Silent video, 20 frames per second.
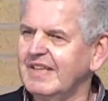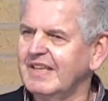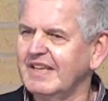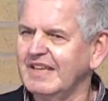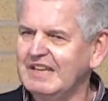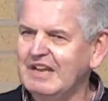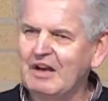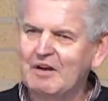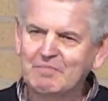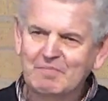
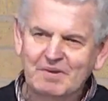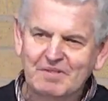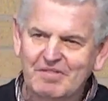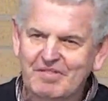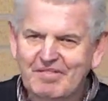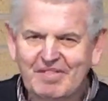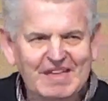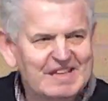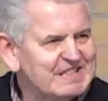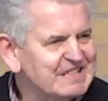In our
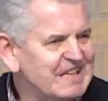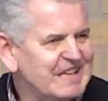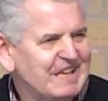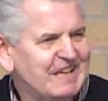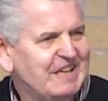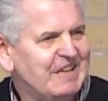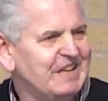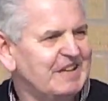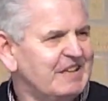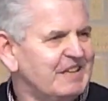
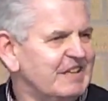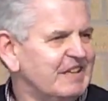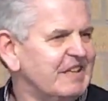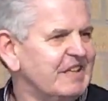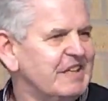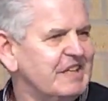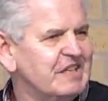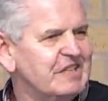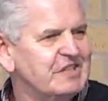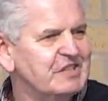pathetic,
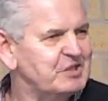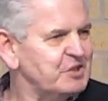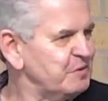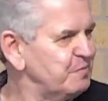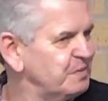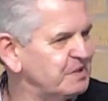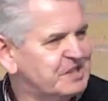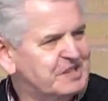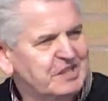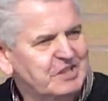
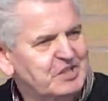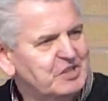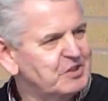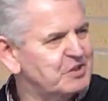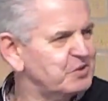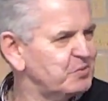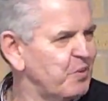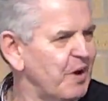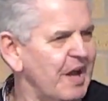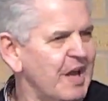
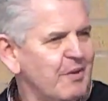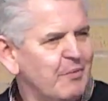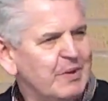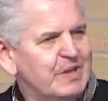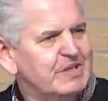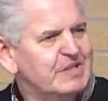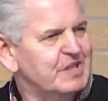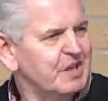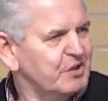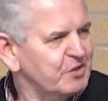superstitious way, we
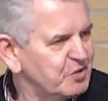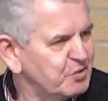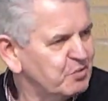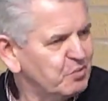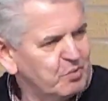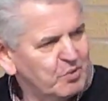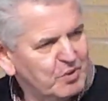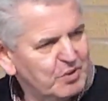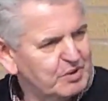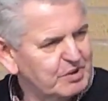touch
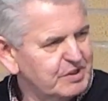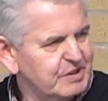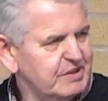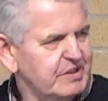wood.